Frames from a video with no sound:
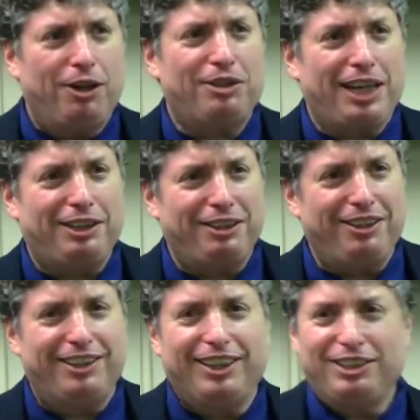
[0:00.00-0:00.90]
Okay,
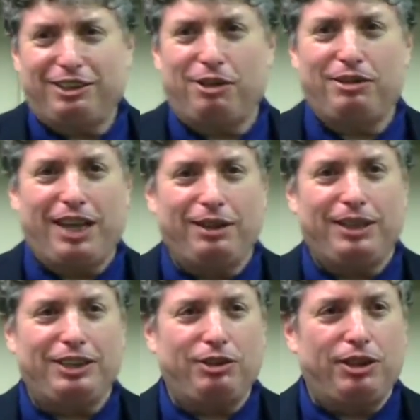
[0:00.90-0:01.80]
good. So
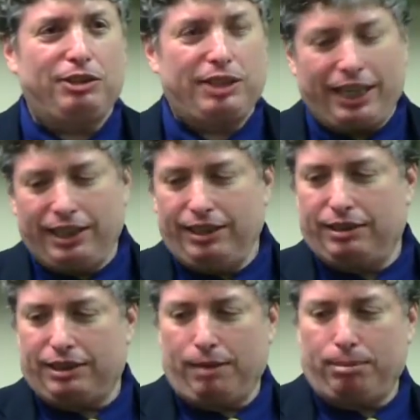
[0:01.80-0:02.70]
the second the
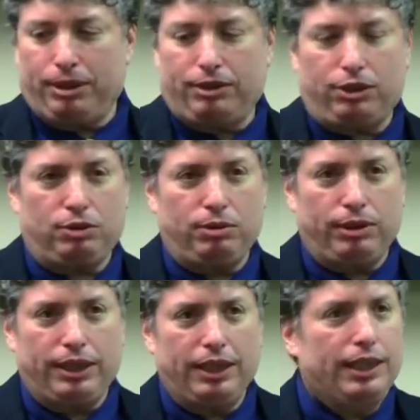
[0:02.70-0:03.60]
temple is destroyed,